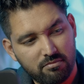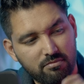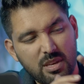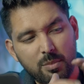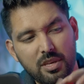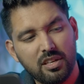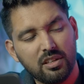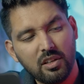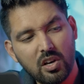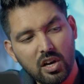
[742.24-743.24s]
maybe
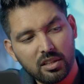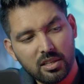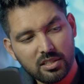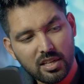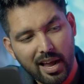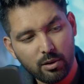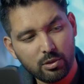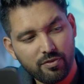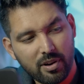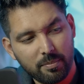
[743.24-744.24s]
he got his house
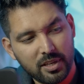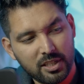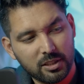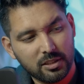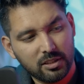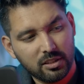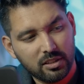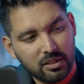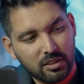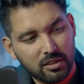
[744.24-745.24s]
from his
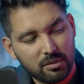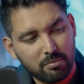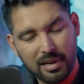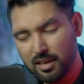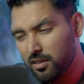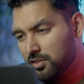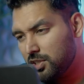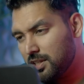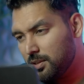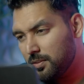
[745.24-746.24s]

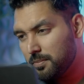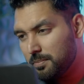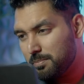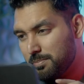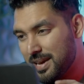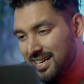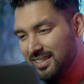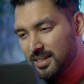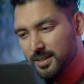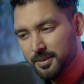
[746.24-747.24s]
biological
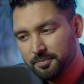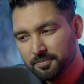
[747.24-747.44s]
parents,